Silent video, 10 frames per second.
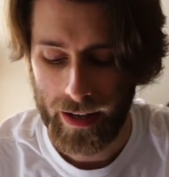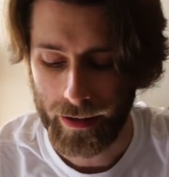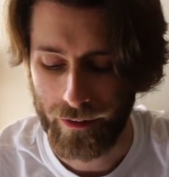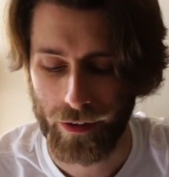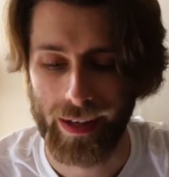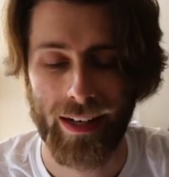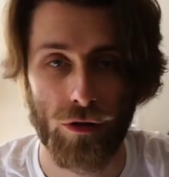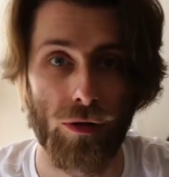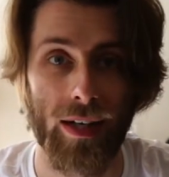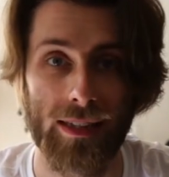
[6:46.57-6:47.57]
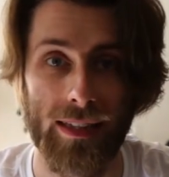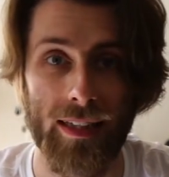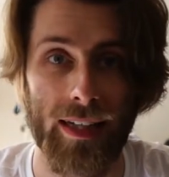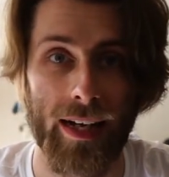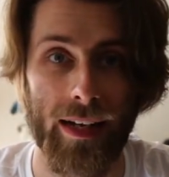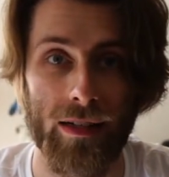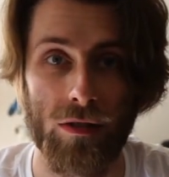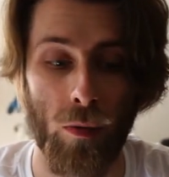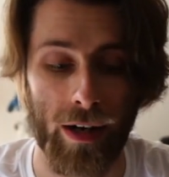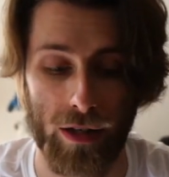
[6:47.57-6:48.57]
They were very interested,
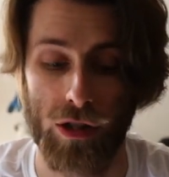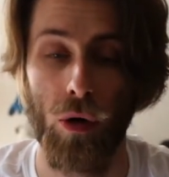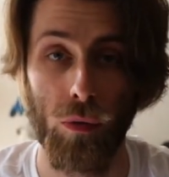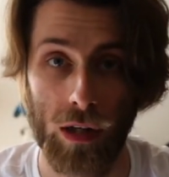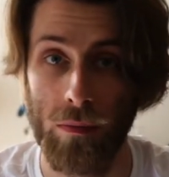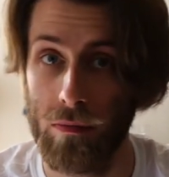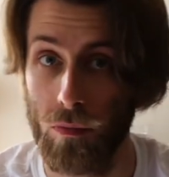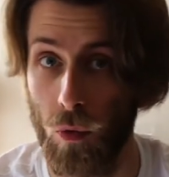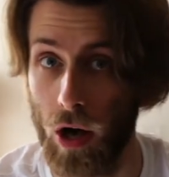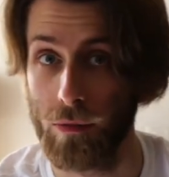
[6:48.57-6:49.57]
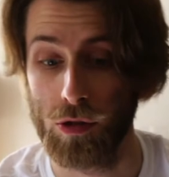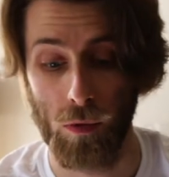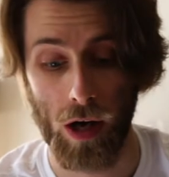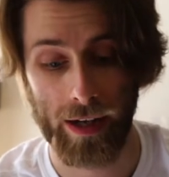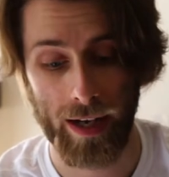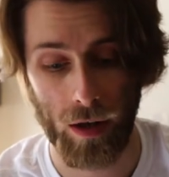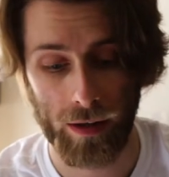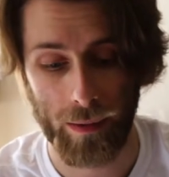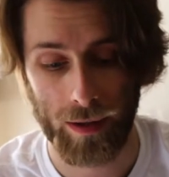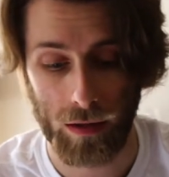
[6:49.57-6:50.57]
and when I told them what I was working on,
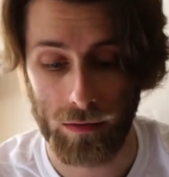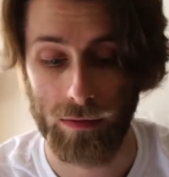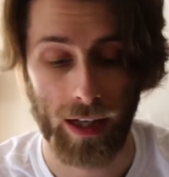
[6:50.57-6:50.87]
they were like, oh,